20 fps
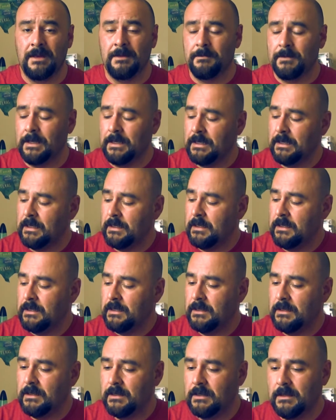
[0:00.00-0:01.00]
may be,
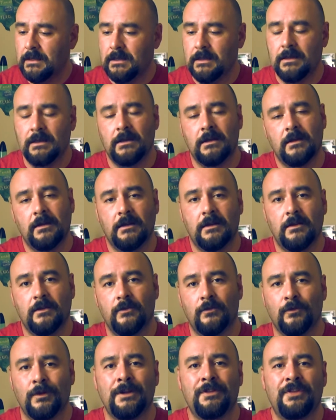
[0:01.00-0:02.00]

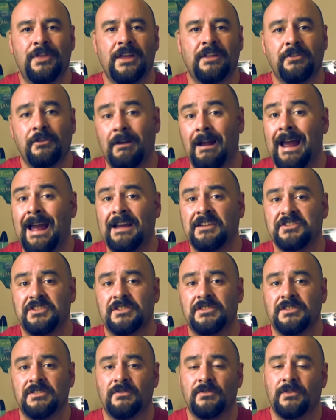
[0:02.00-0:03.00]
rethink their
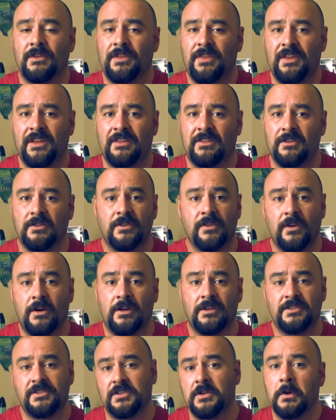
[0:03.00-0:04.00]
actions and rethink their
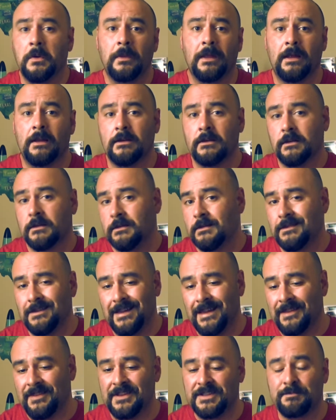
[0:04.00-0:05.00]
thoughts so that
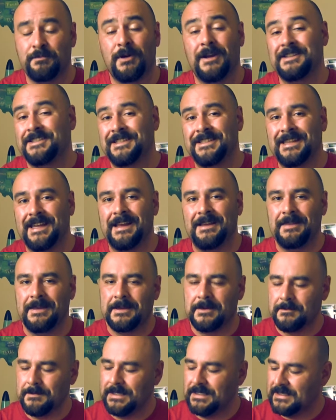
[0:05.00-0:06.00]
in this present day they
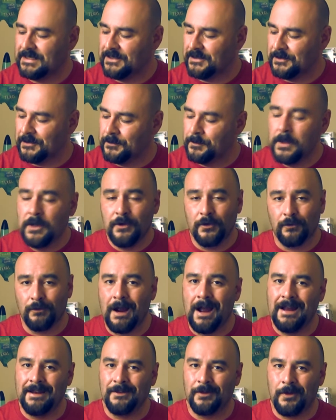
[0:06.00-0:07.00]
could be still
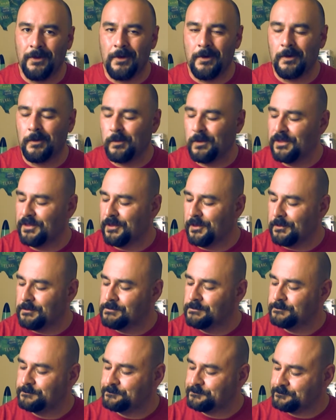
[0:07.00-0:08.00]
riding along with
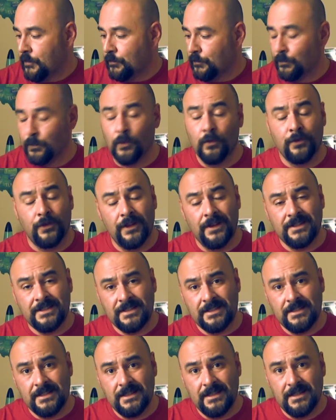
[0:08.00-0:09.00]
them.
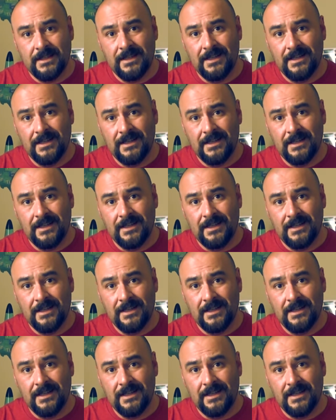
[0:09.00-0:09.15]
Ruthless.